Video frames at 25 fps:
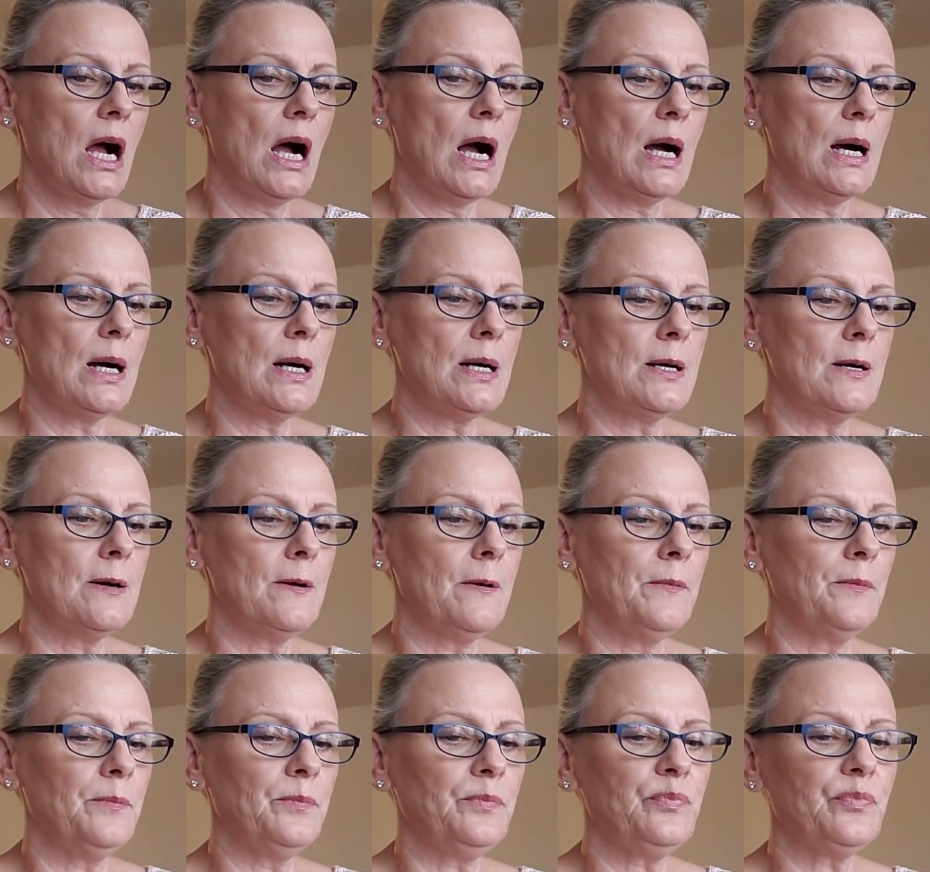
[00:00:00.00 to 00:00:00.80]

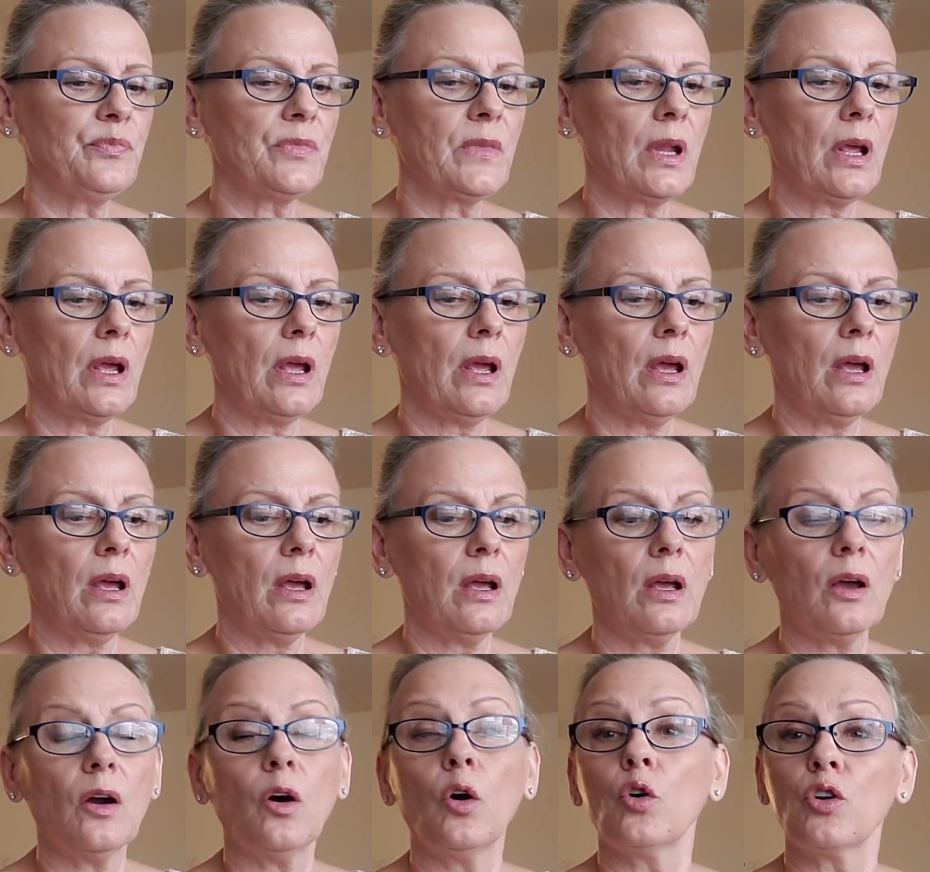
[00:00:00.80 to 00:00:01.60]

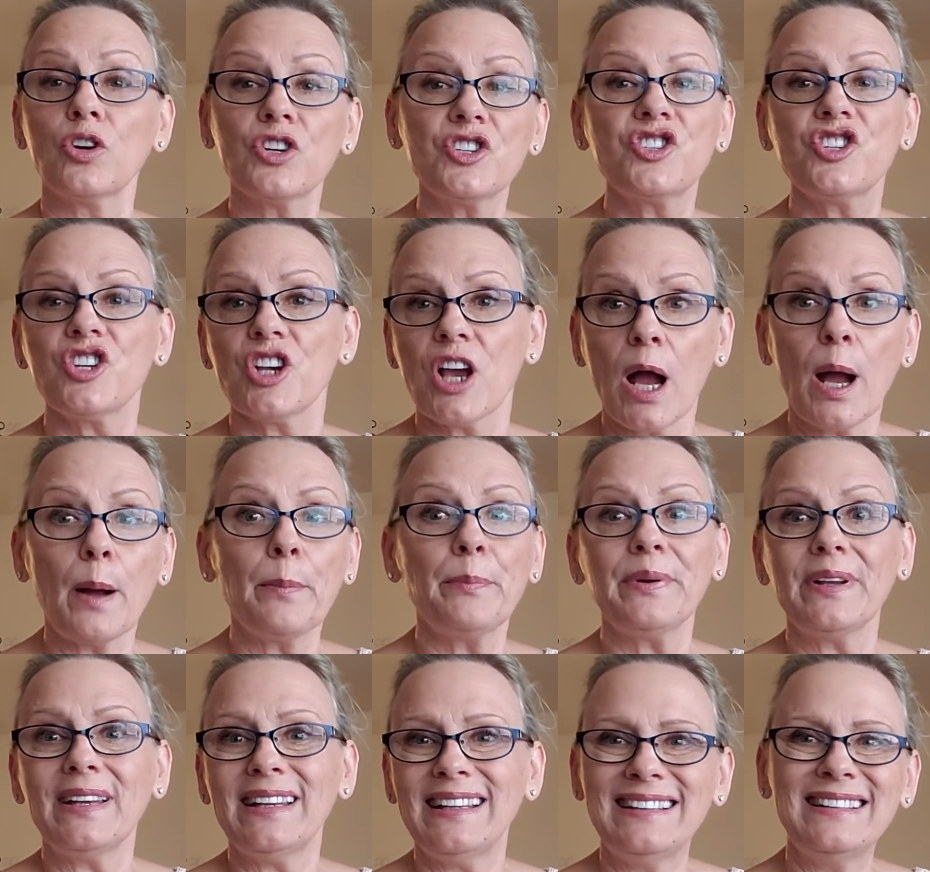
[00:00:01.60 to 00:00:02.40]
or
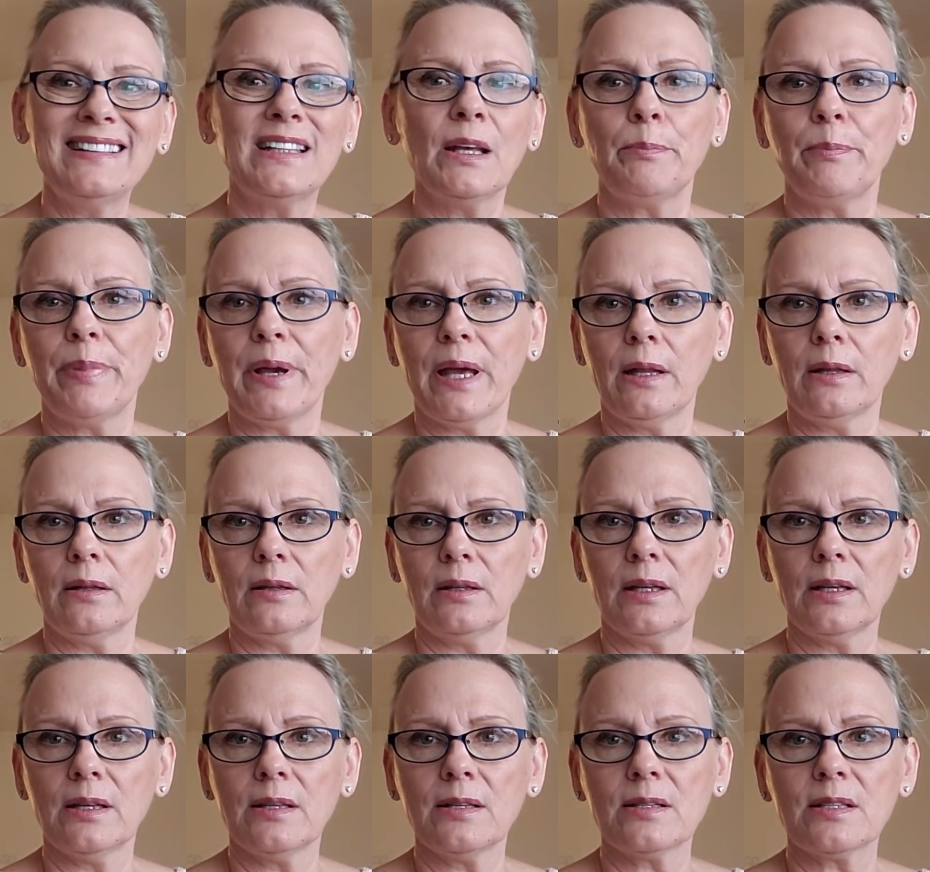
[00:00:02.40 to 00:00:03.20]
job
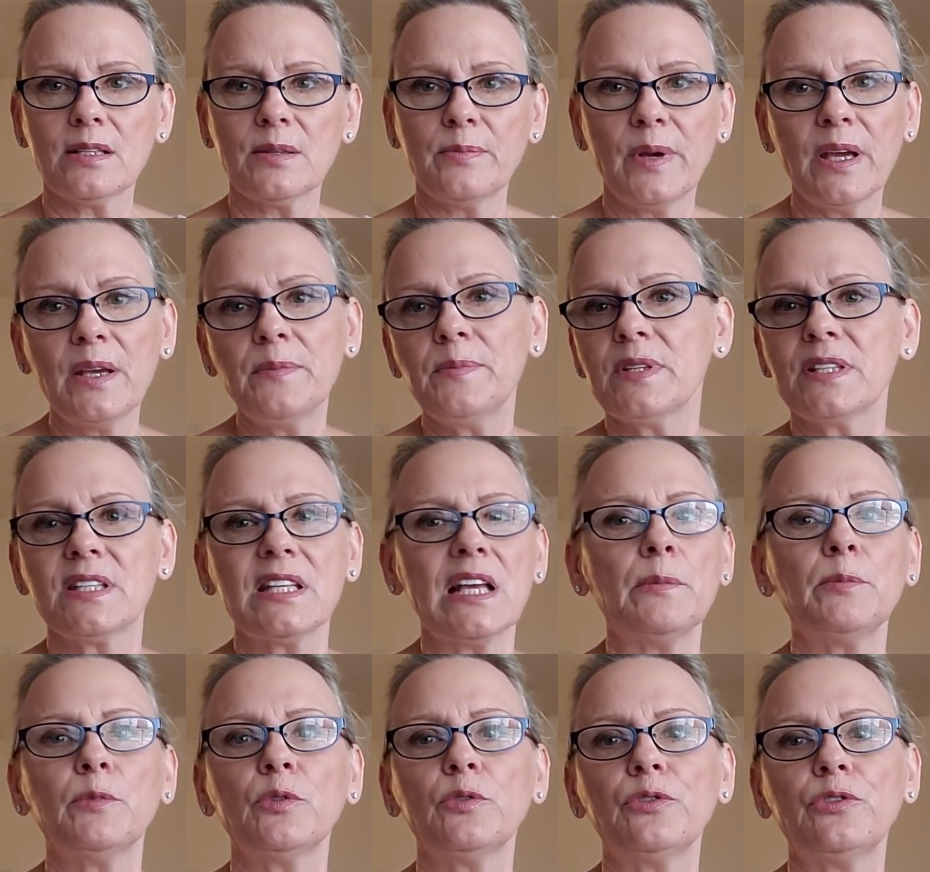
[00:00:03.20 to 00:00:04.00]
independence. Maybe
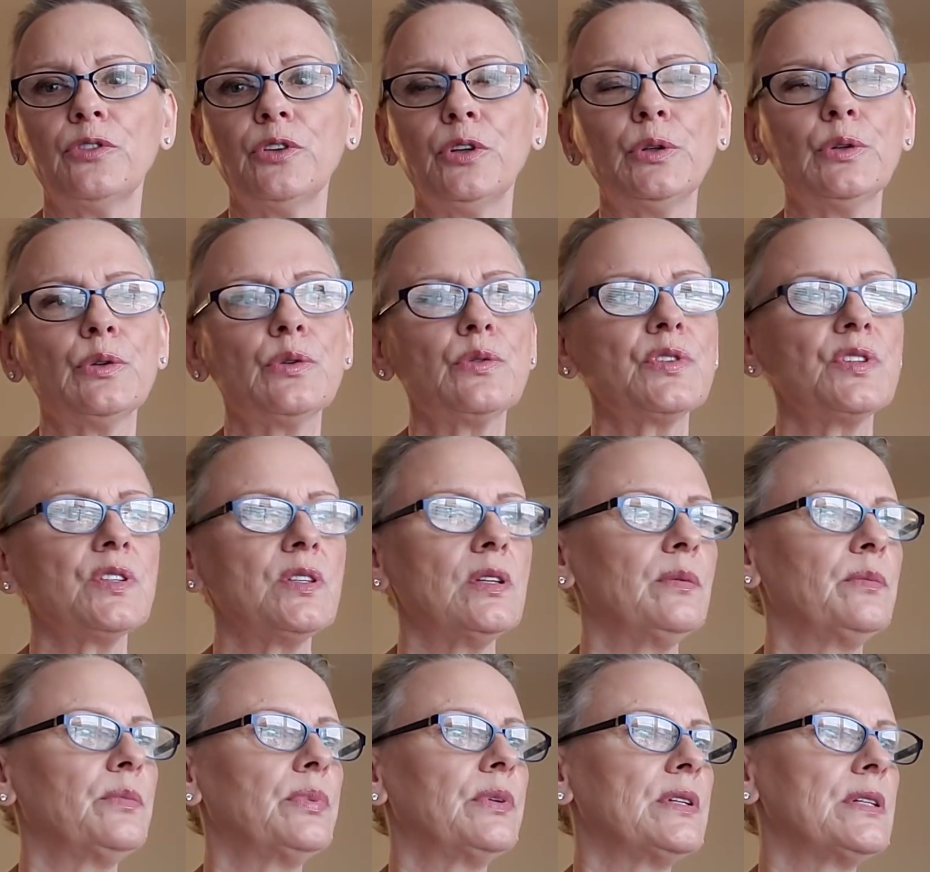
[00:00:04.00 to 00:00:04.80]
some of you
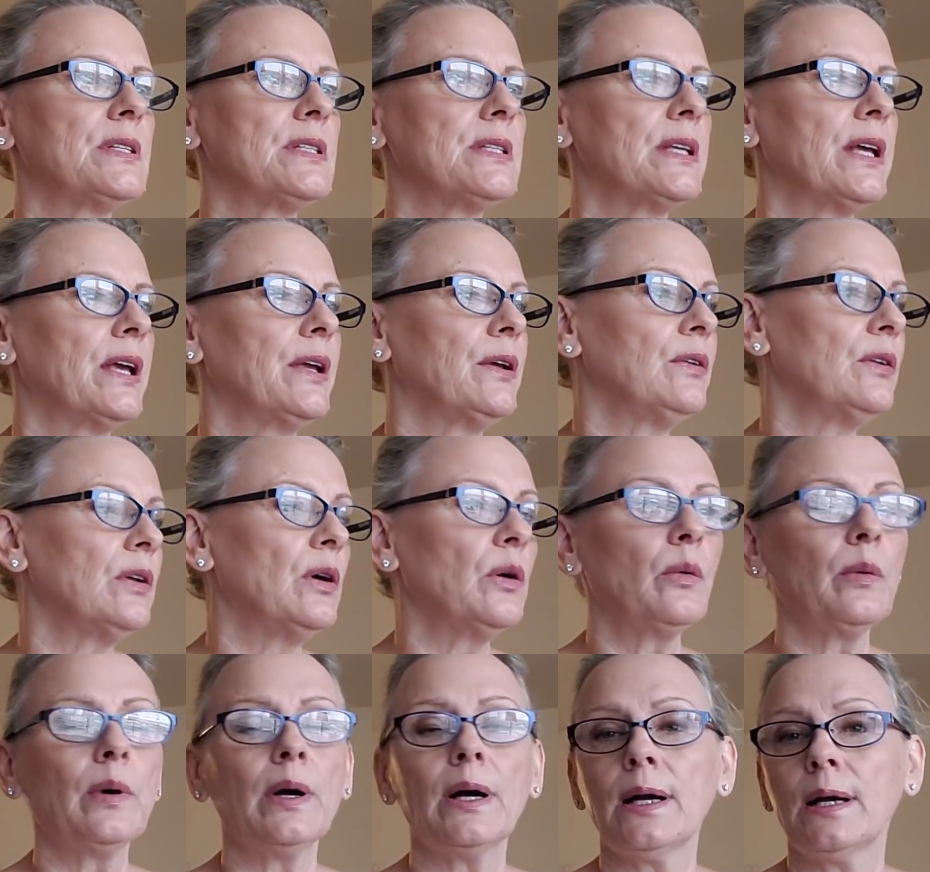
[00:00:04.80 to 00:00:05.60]
simply say, you
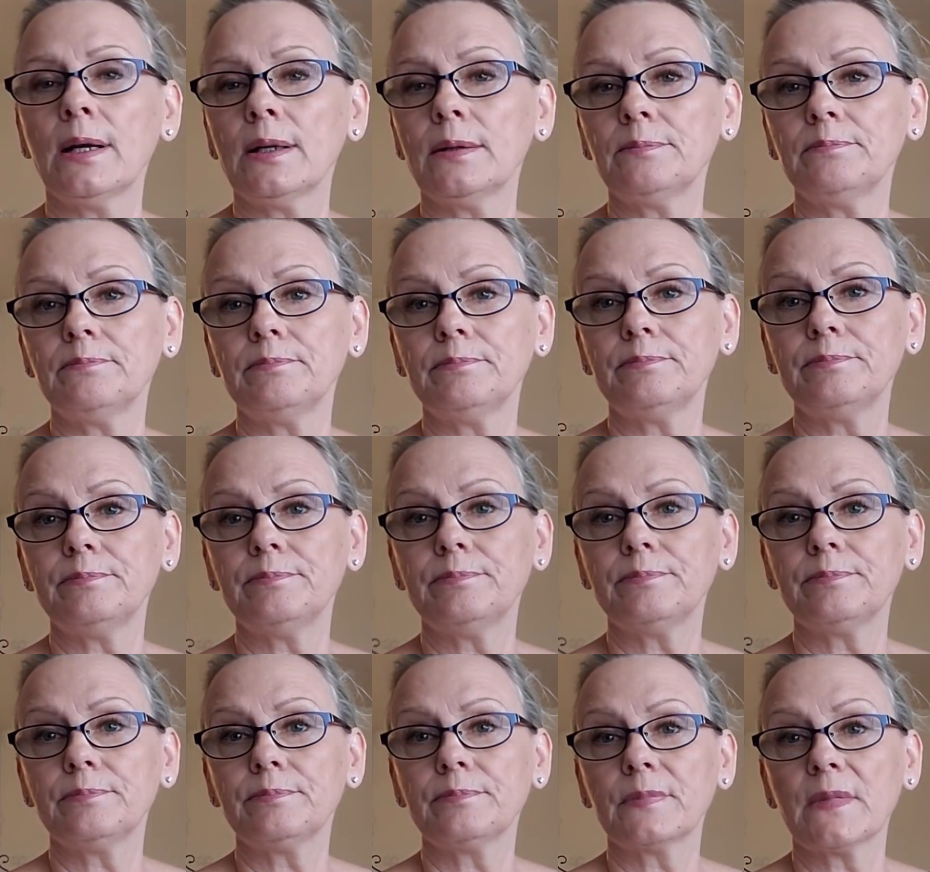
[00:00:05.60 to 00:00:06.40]
know what,
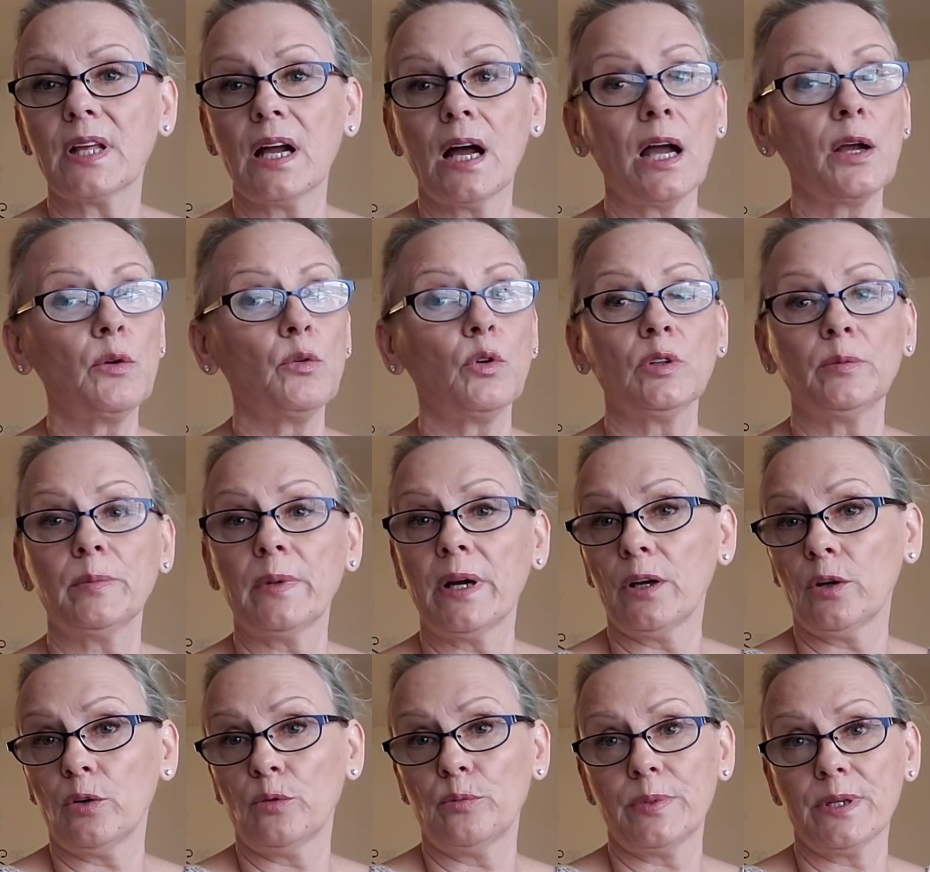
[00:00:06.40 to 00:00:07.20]
I want
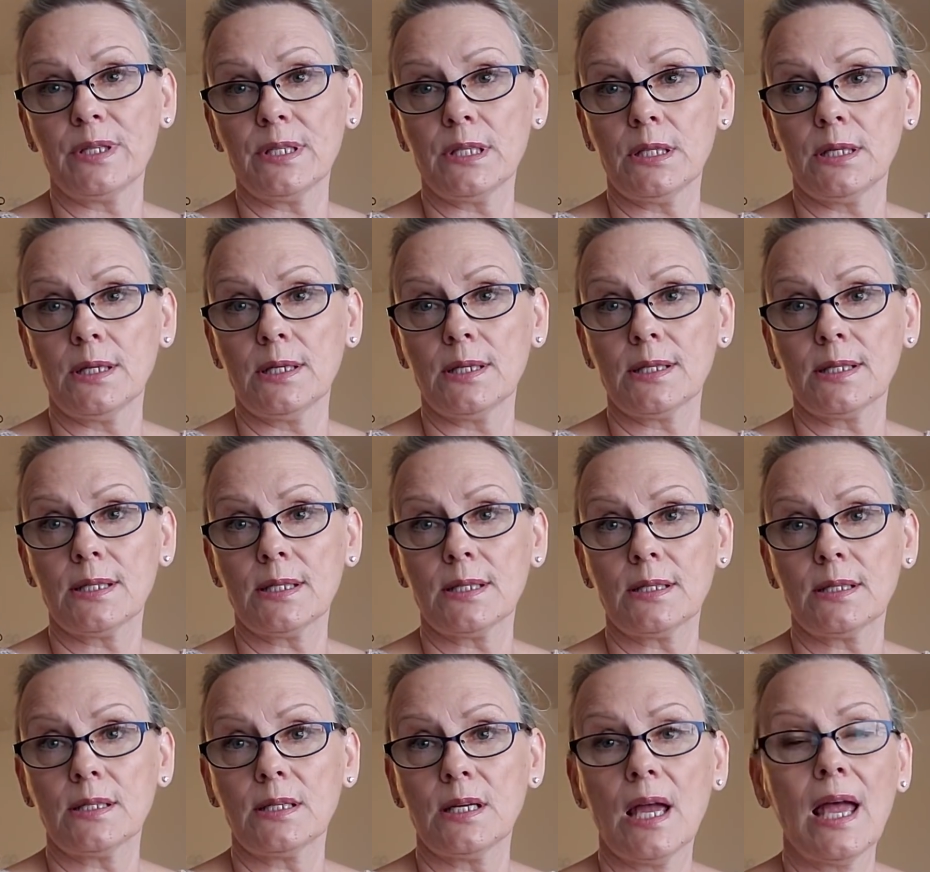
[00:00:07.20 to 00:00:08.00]
my own
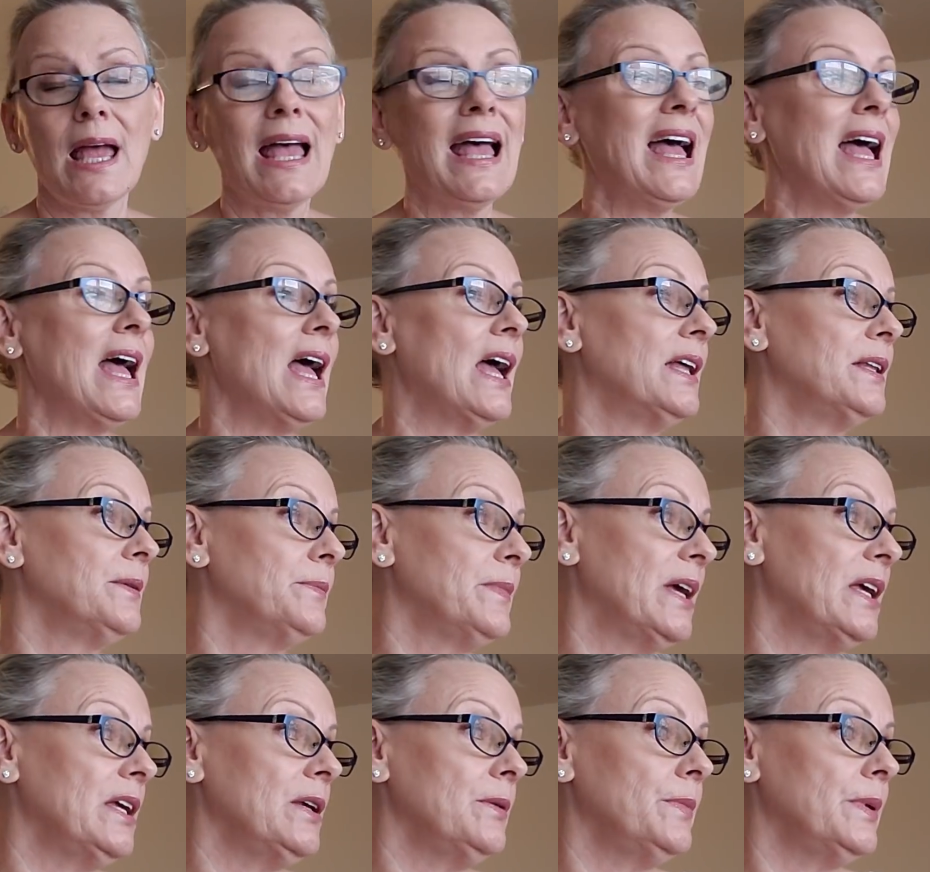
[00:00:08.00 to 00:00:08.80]
business. And
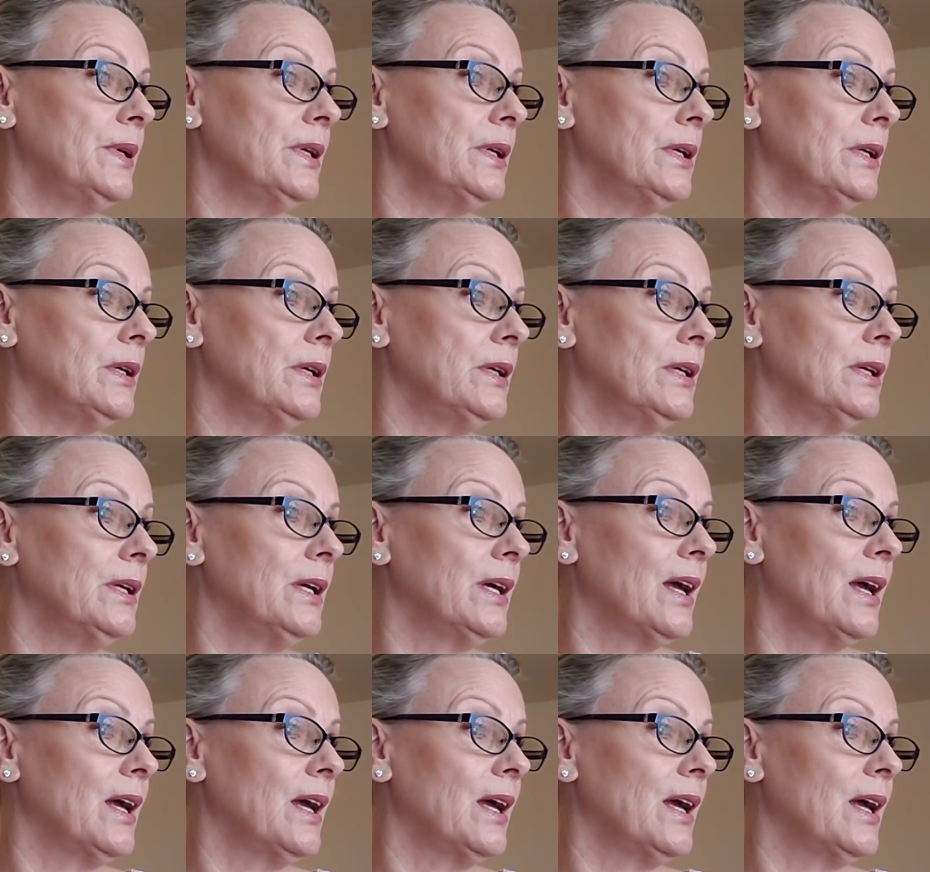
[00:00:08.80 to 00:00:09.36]
maybe